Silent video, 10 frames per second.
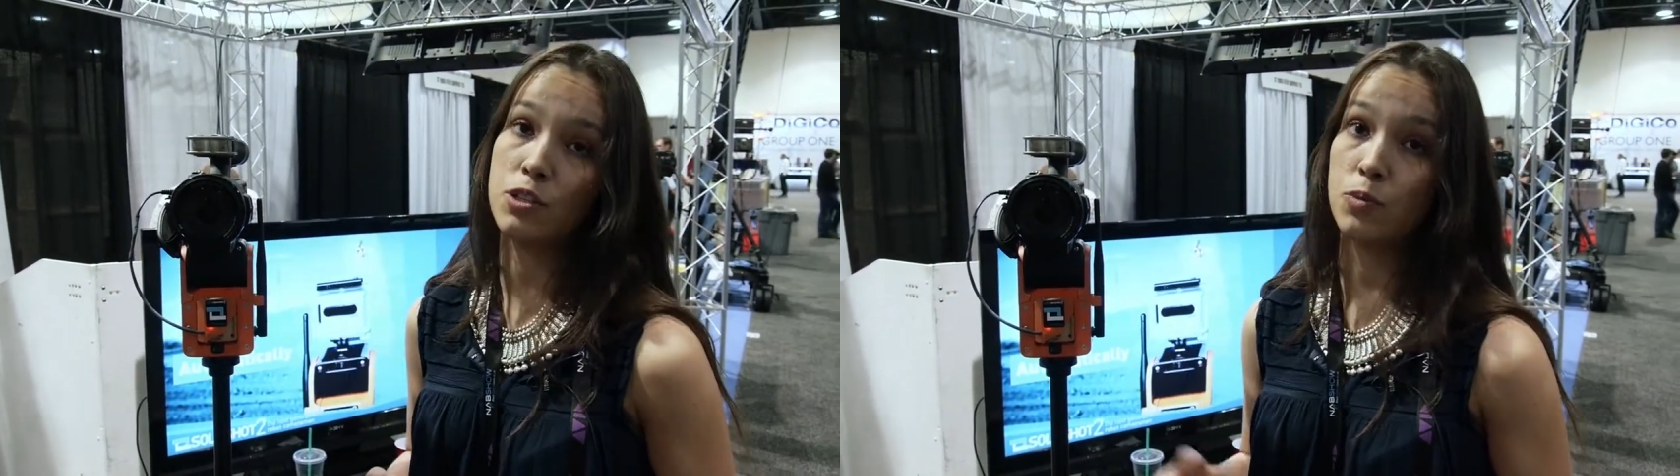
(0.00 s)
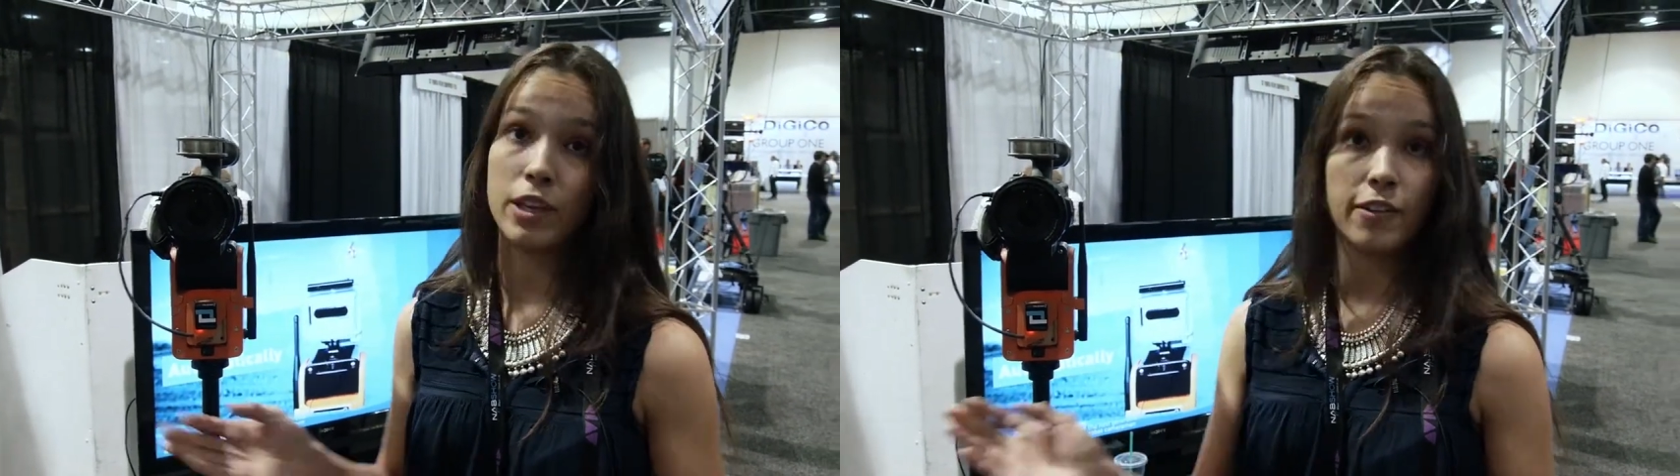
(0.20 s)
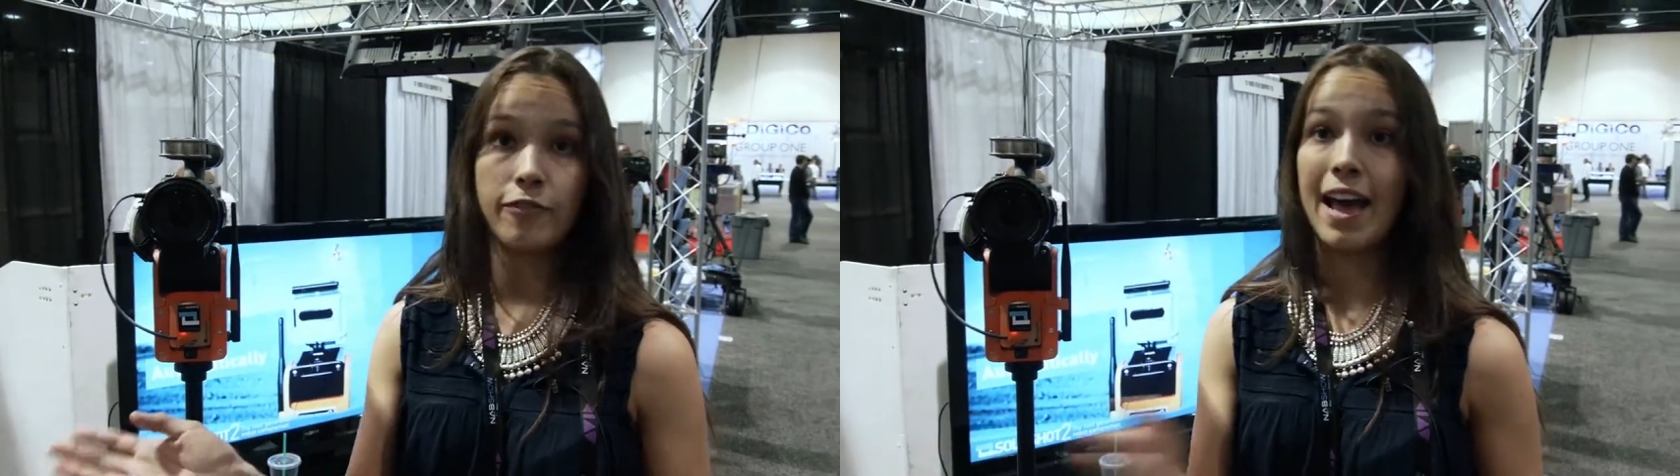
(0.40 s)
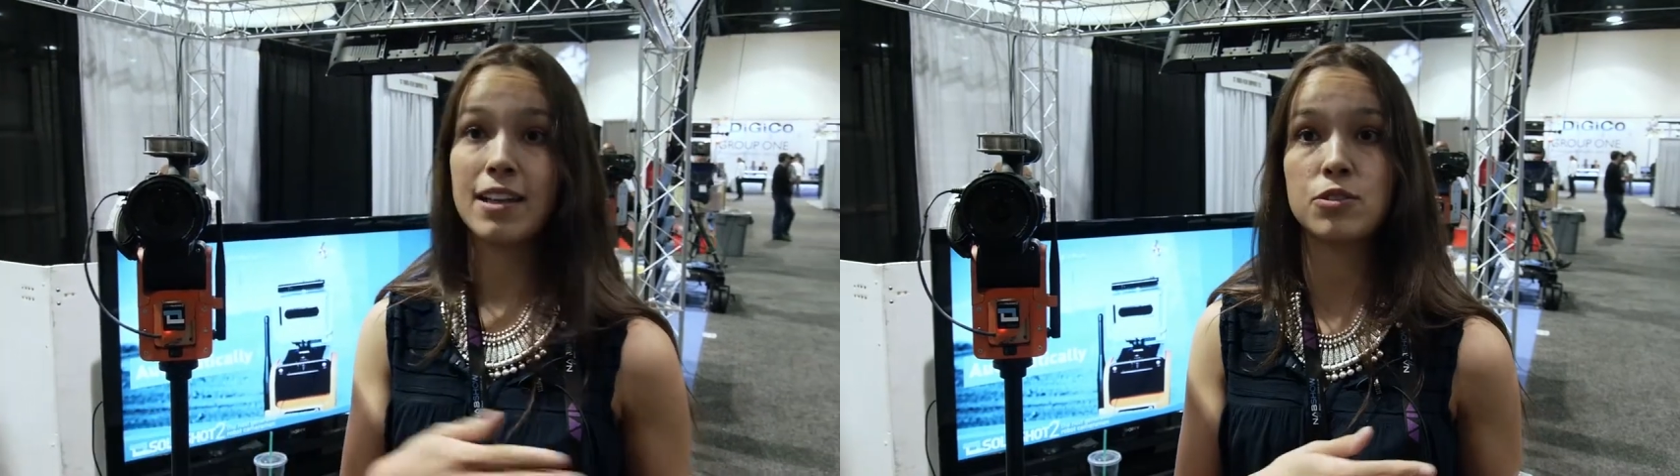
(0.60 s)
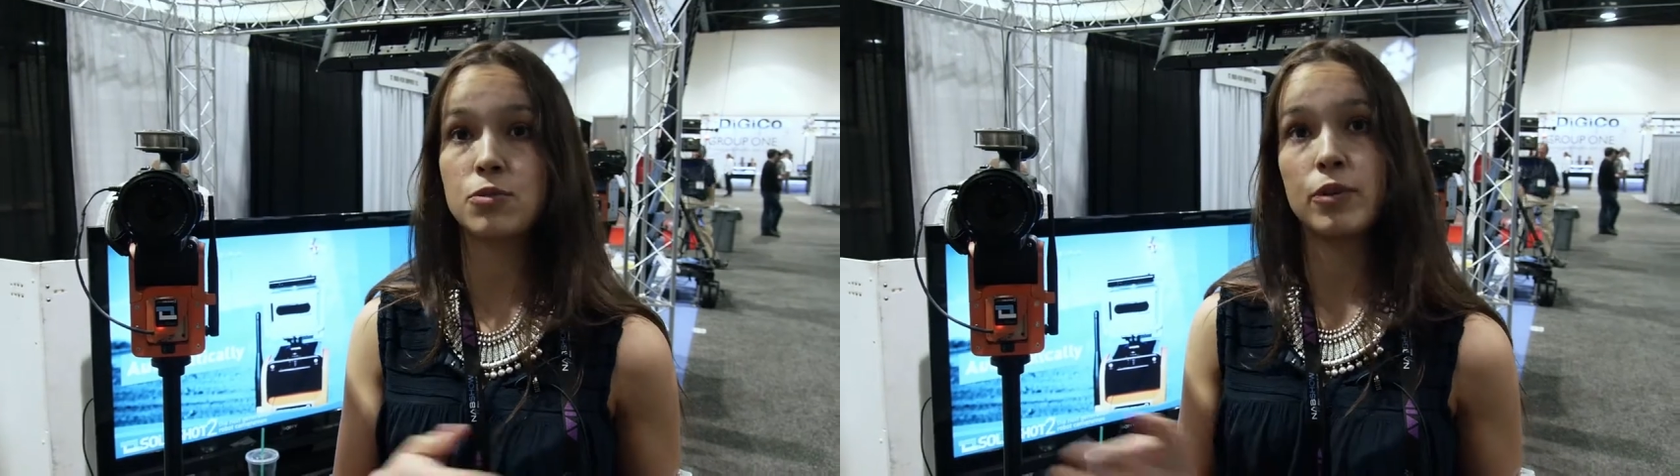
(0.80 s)
it's really
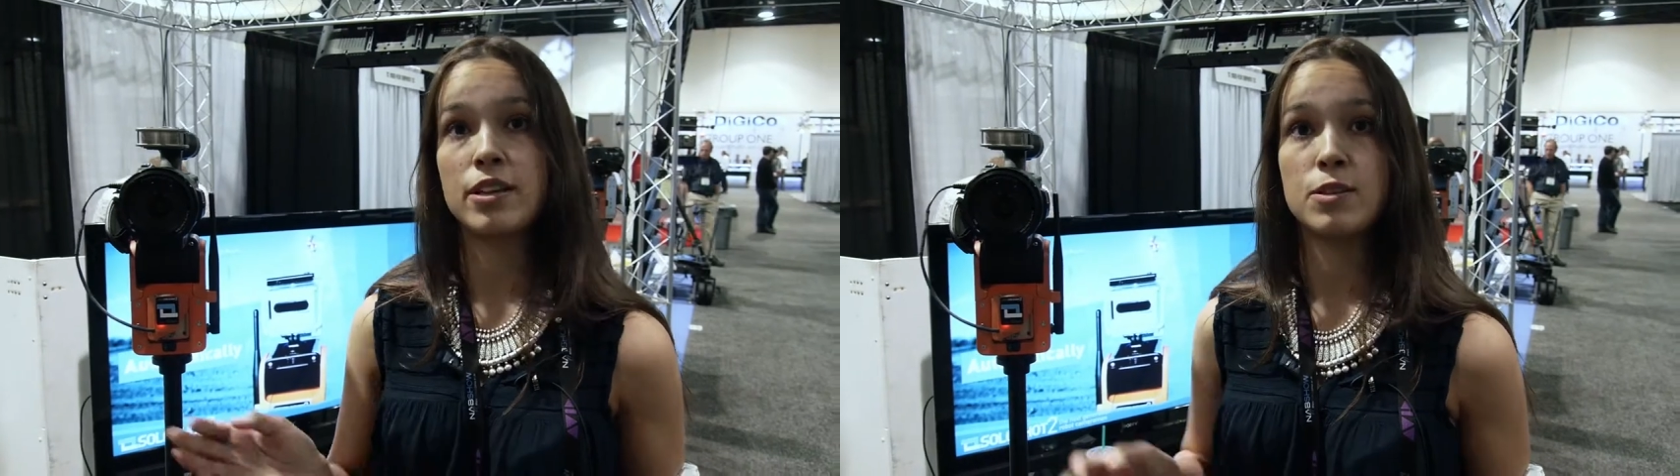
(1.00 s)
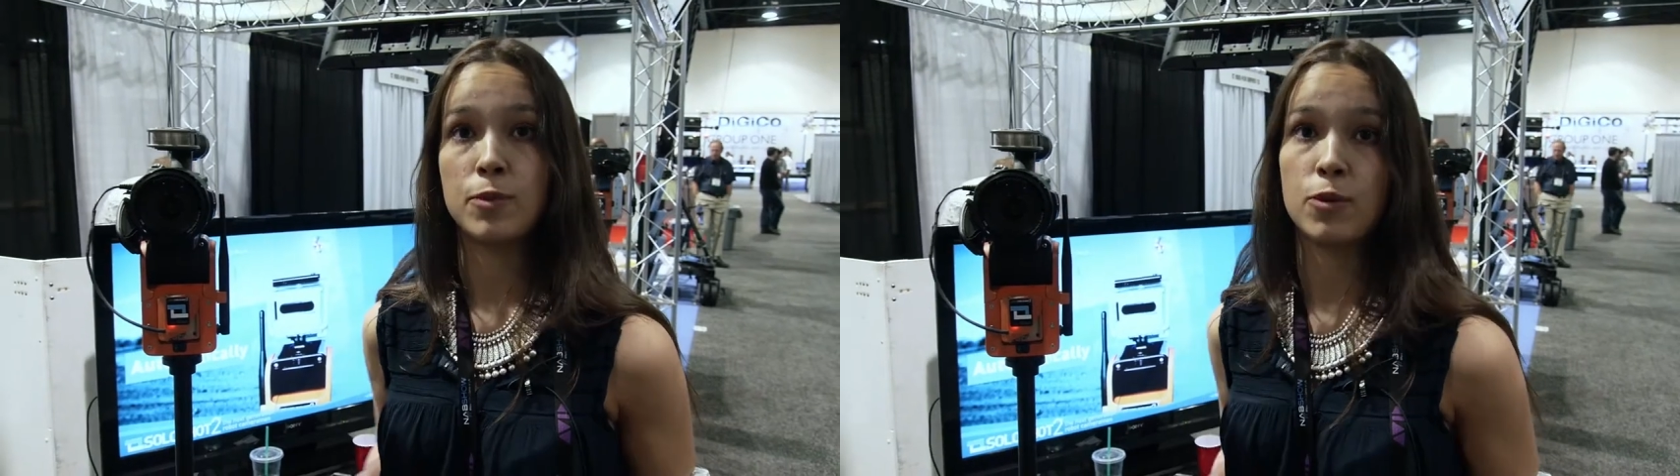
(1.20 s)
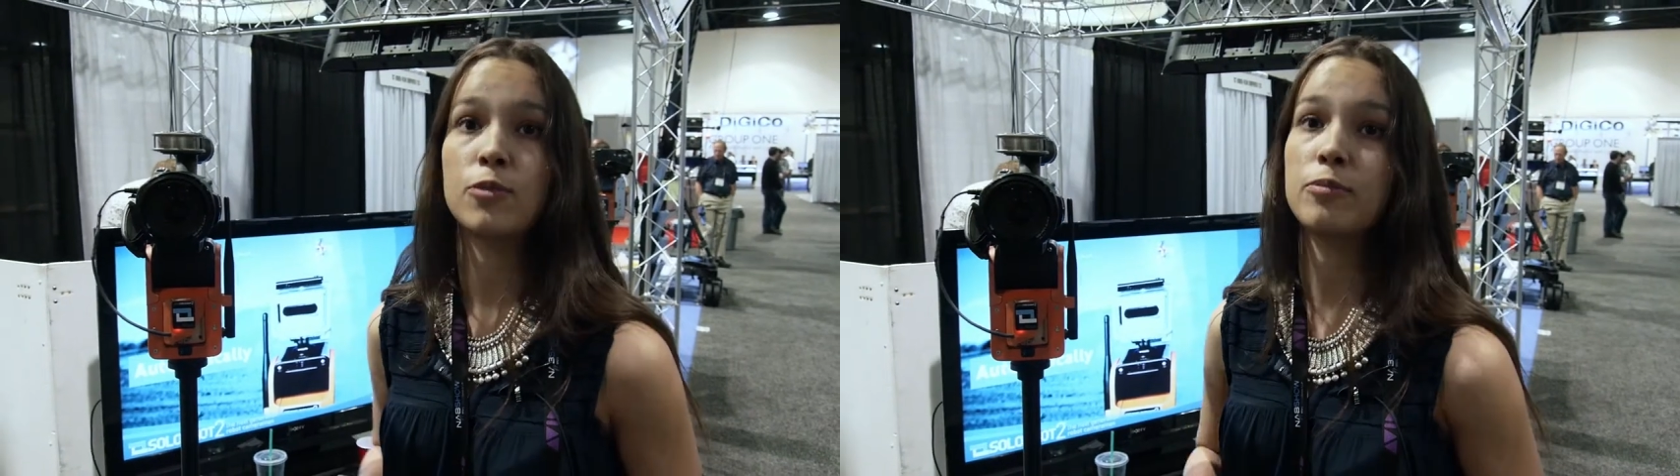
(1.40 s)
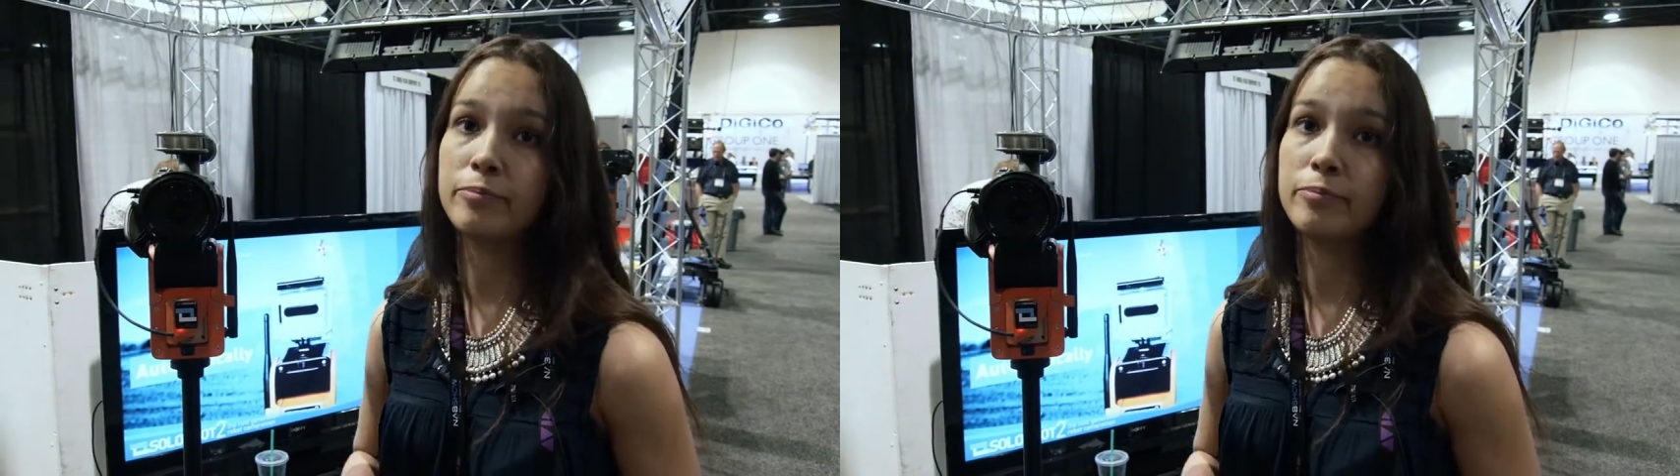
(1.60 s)
fast, really smooth.